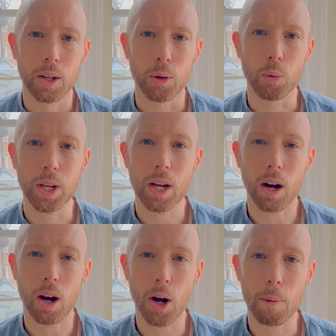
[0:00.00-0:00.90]
We
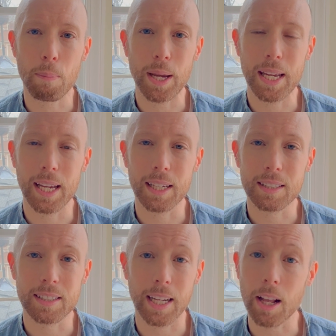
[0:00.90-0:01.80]
are being
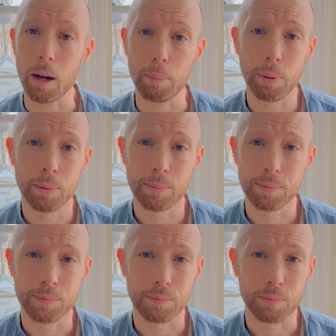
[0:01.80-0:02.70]
set up
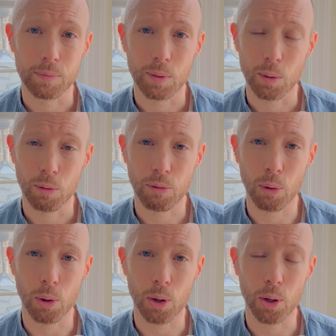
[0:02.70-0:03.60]

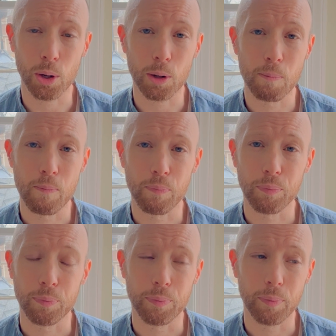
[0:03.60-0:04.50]
for
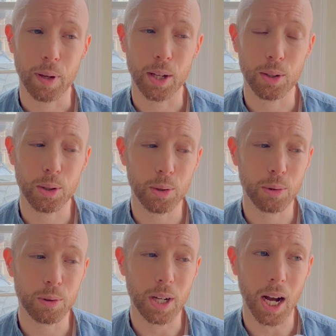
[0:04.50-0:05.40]
a
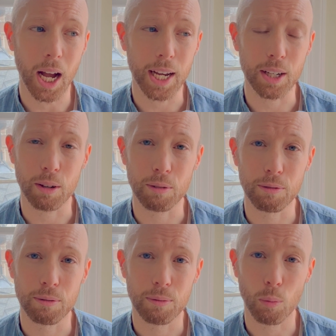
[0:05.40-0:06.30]
new kind of
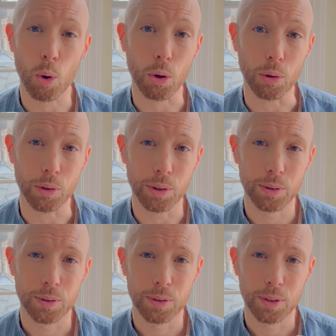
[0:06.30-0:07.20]
world.
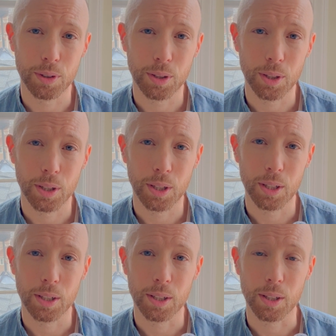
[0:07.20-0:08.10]

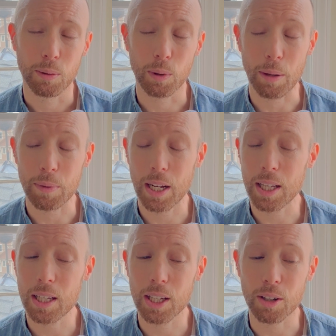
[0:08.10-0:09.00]
What I'm
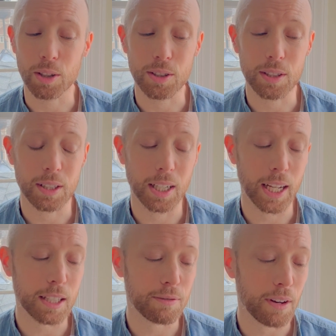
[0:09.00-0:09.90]
getting here is the
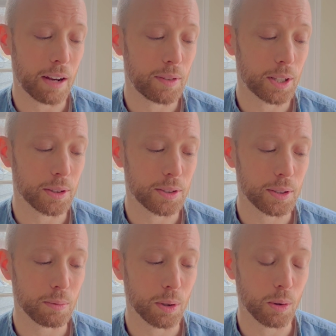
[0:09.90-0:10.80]
next 5 years,
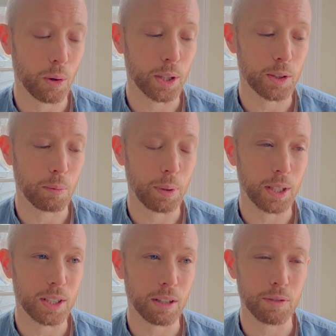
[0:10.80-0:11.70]
we're going to be
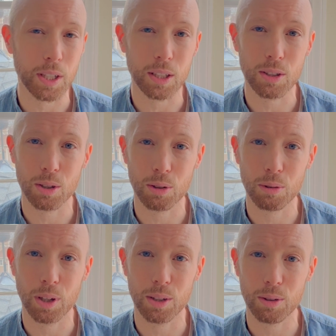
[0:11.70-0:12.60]
shifting
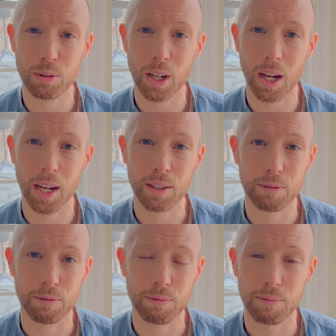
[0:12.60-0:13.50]
to a new kind of